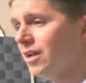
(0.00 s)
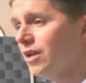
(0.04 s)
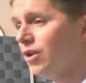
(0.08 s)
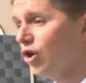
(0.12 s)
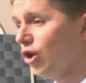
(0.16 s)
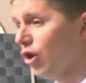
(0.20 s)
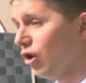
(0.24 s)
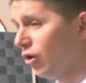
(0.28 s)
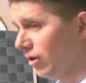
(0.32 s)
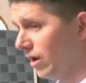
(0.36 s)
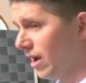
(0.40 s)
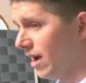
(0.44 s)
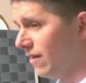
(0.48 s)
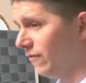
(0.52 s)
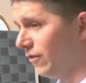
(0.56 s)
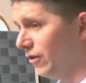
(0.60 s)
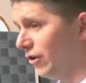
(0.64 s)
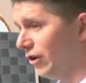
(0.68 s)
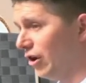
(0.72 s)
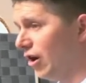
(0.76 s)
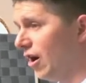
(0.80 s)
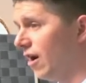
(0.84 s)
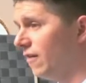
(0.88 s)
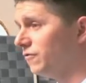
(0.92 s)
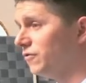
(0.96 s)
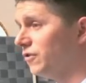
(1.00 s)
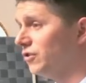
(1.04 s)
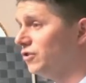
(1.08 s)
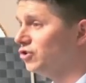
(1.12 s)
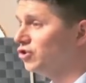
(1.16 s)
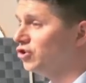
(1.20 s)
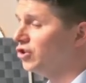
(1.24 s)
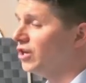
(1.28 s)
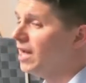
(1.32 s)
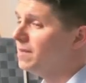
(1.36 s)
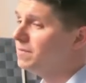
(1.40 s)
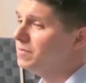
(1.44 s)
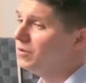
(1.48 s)
No, not very often.
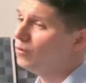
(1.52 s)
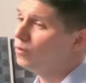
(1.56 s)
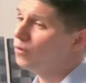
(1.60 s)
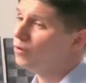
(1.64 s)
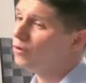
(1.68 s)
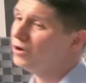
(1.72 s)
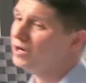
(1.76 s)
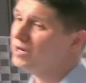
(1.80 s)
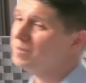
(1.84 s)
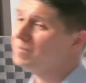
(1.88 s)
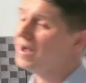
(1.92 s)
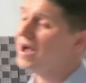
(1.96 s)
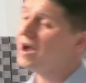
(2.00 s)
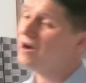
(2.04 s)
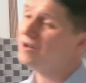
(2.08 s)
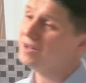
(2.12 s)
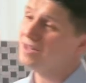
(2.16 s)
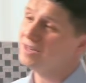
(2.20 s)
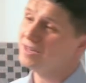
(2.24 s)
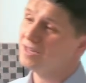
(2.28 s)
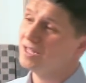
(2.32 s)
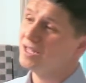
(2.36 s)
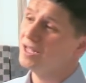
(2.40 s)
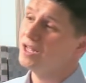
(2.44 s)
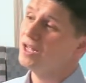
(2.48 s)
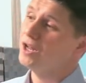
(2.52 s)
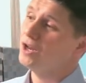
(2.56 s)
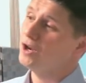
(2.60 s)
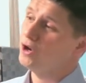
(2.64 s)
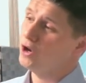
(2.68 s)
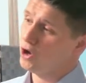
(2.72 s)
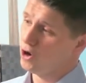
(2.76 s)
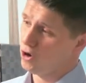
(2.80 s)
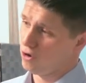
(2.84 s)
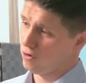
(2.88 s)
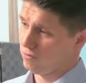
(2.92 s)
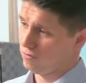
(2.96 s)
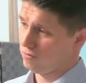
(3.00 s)
Should I be worried about it?
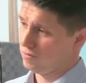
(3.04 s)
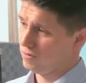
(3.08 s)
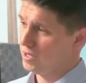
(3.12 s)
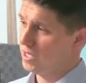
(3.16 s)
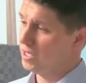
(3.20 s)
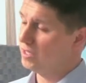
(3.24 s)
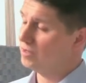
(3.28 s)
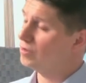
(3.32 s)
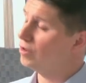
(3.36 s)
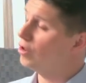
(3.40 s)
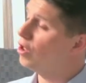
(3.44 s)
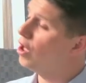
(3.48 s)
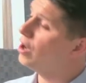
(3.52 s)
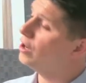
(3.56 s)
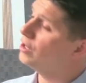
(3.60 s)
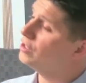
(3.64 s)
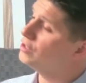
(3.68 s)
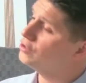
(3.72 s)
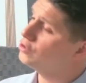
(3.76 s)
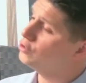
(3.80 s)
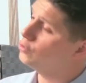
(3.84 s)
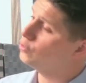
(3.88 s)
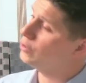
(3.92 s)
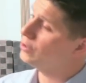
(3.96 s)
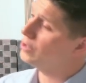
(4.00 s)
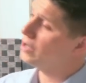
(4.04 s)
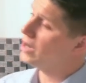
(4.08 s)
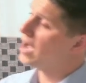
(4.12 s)
No. As long as you are